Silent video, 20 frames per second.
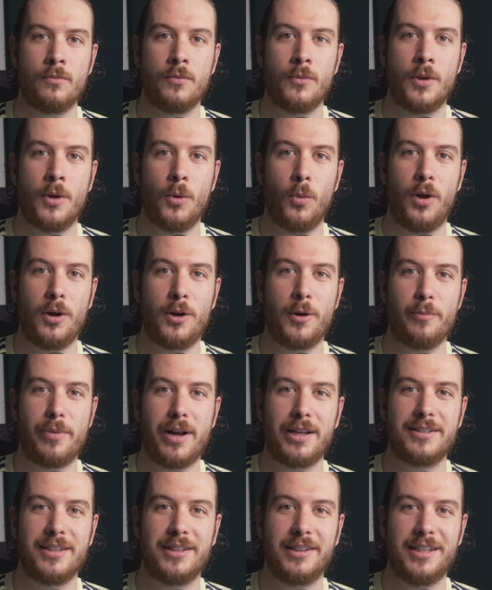Welcome
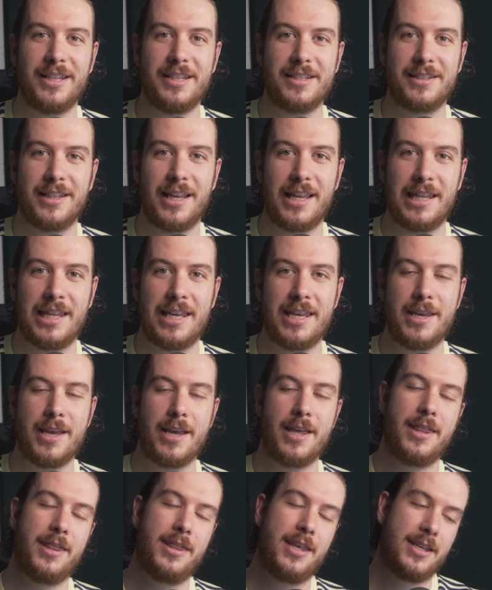back to Leeds
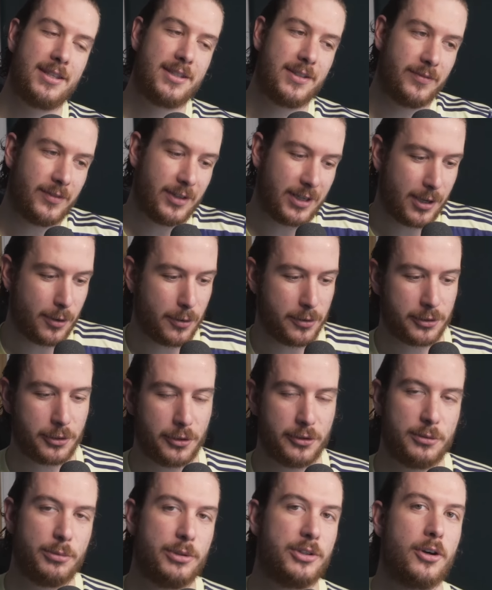Lately. This video is
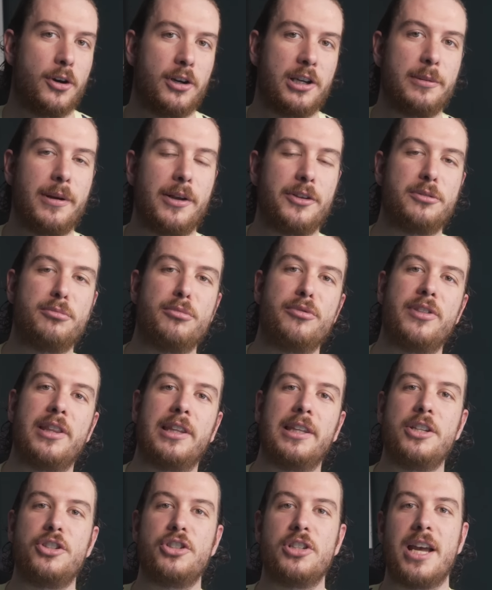going to be talking about some of the
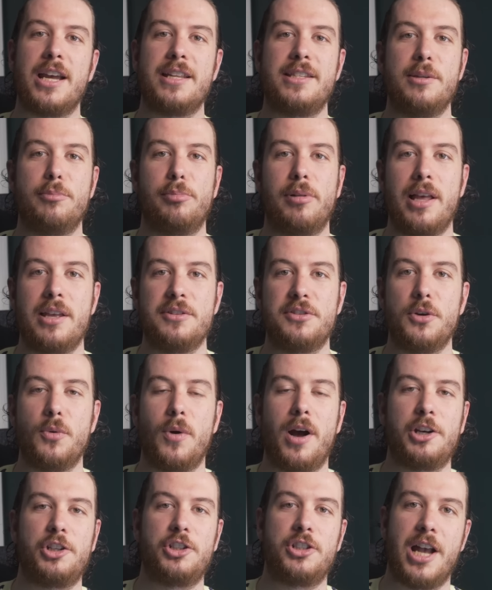Leeds United players who
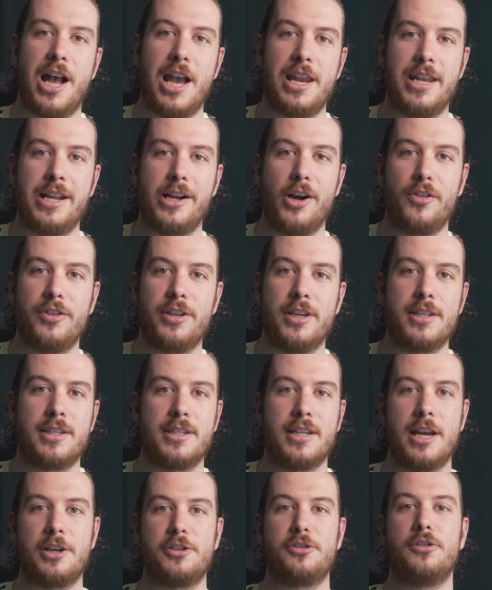are shining on the
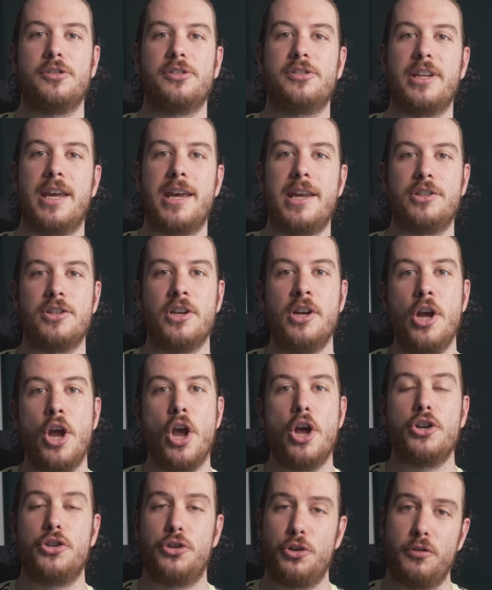international stage
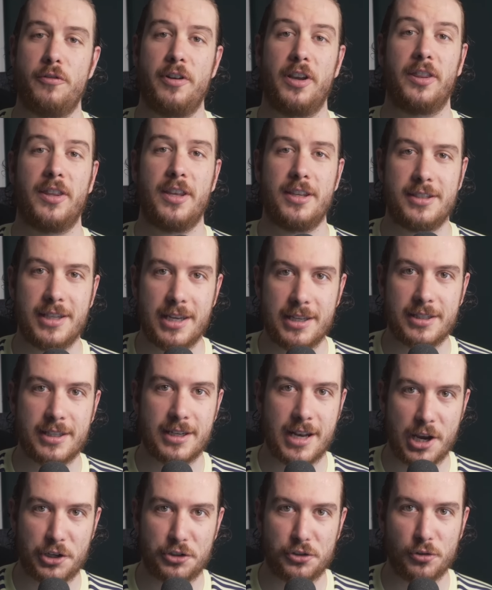during this
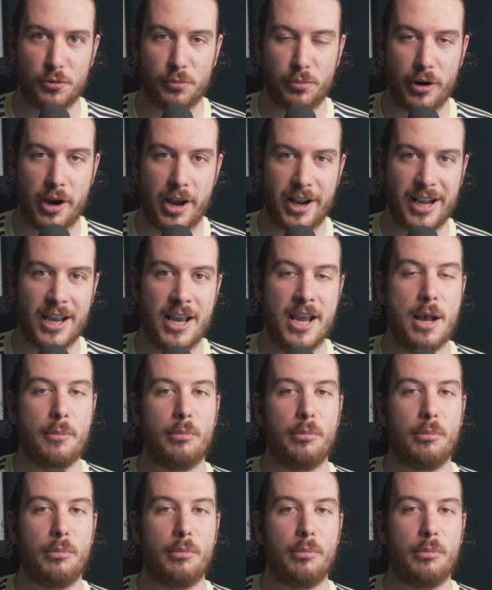international break.